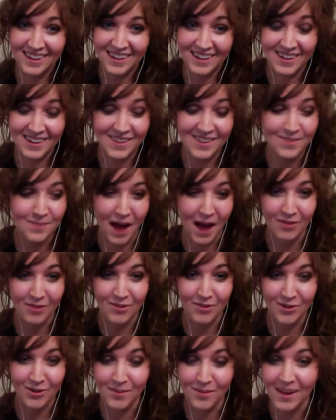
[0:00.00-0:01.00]
his
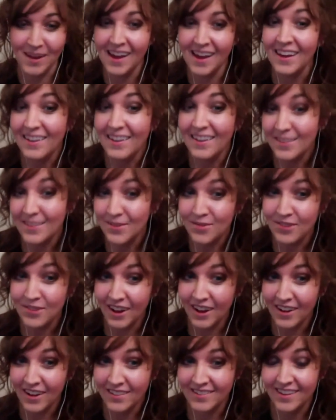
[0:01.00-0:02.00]
bathroom. His
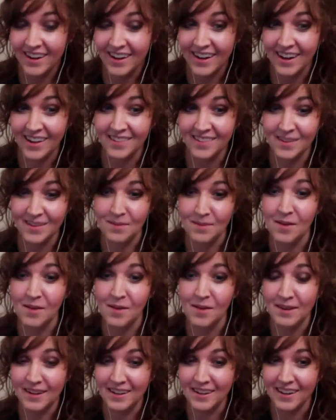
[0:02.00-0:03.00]
fiancée ends up
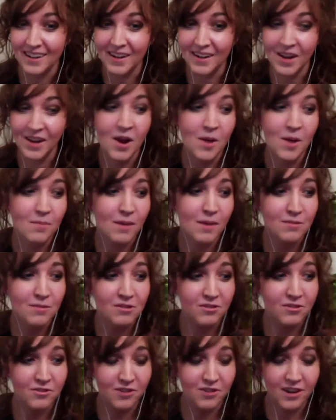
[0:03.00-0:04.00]
coming in.
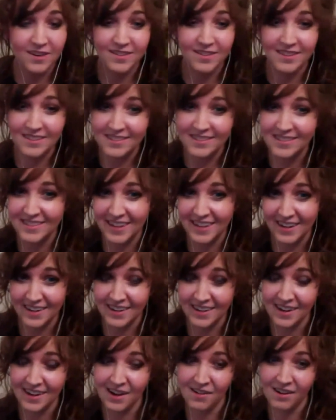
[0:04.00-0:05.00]
Barbara Streisand
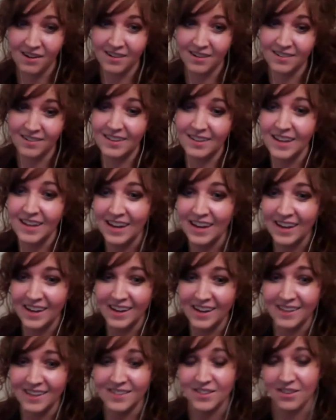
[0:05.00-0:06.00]
standing out on a
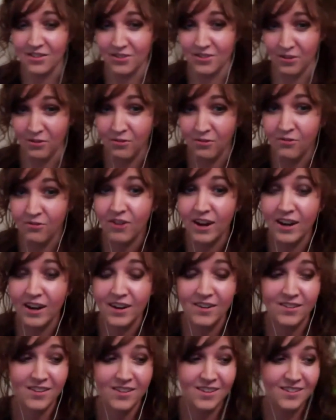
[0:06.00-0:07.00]
ledge. There's a
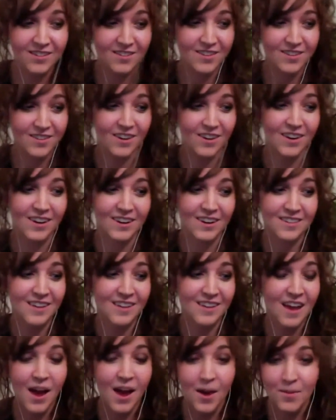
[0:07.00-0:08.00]
fire that starts.
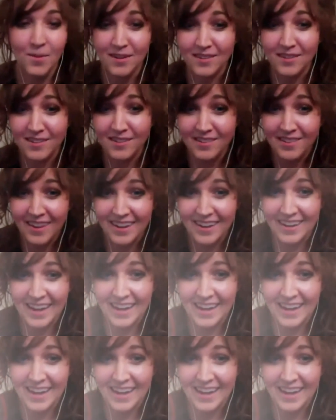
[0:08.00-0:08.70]
I mean, it's just like